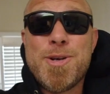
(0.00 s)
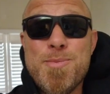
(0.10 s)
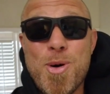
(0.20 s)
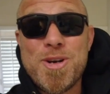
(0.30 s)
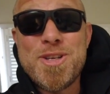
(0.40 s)
Good
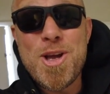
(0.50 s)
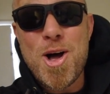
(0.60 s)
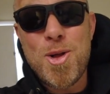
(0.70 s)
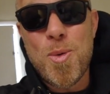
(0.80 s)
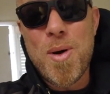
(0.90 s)
morning,
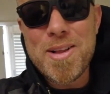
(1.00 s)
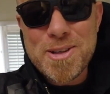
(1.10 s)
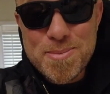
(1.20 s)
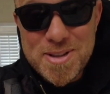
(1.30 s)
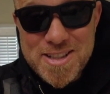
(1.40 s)
y'all.
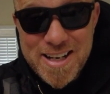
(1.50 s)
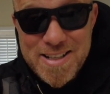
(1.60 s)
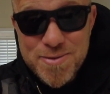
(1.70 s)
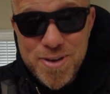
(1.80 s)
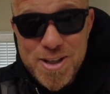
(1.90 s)
Welcome to
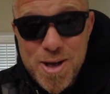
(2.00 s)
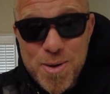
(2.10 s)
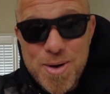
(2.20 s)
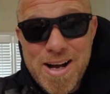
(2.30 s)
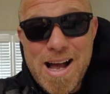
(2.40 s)
today's
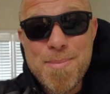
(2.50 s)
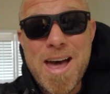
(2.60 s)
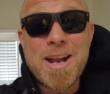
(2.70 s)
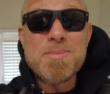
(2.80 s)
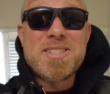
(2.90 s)
video. I'm
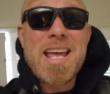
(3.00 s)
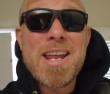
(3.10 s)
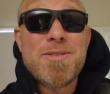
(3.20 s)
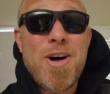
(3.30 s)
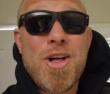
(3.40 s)
Adam
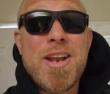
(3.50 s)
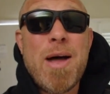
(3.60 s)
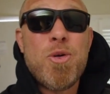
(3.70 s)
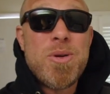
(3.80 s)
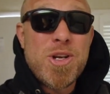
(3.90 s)
Sandoval, and
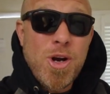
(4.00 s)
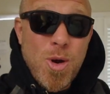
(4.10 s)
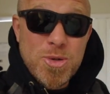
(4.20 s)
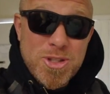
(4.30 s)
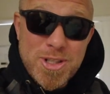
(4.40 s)
I will be your
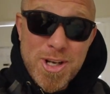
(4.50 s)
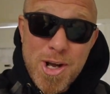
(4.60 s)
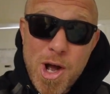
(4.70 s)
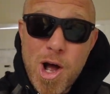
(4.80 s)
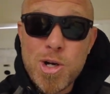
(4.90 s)
host
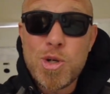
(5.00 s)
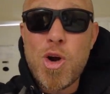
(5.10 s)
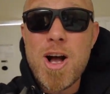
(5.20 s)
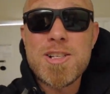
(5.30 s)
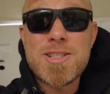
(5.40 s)

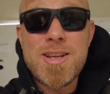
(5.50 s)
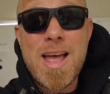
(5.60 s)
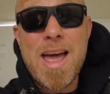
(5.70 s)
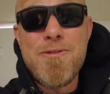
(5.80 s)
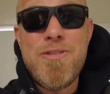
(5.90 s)
across
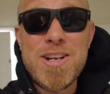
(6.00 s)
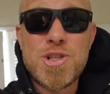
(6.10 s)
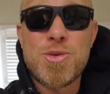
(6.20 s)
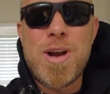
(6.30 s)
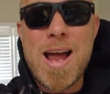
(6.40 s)

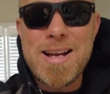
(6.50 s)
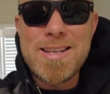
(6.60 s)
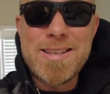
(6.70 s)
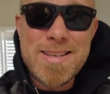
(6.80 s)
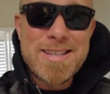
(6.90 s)
adventure
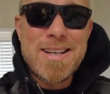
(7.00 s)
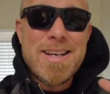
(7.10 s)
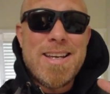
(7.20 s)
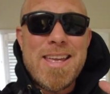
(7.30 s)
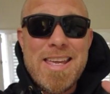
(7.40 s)
riding
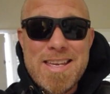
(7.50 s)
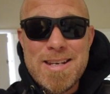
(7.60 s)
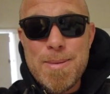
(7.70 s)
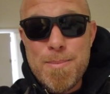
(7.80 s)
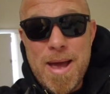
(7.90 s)

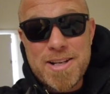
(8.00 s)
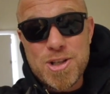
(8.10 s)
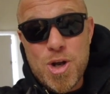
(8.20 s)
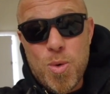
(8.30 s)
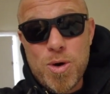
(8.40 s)
in
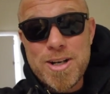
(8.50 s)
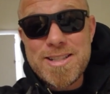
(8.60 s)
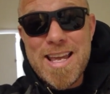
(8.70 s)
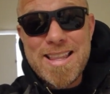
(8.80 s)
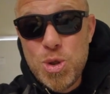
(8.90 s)
Mexico. We're going
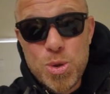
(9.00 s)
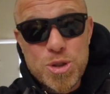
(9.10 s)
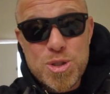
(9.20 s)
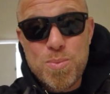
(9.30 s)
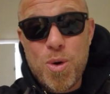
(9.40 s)
to take
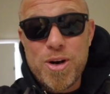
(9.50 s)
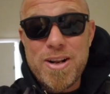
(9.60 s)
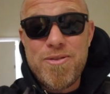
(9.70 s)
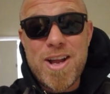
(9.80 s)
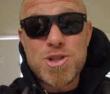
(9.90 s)
dual sport
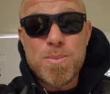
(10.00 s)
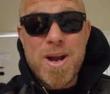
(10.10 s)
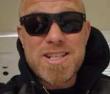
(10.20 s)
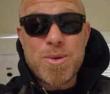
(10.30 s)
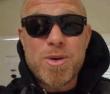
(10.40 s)
adventure
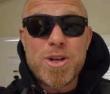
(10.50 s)
bikes, and we're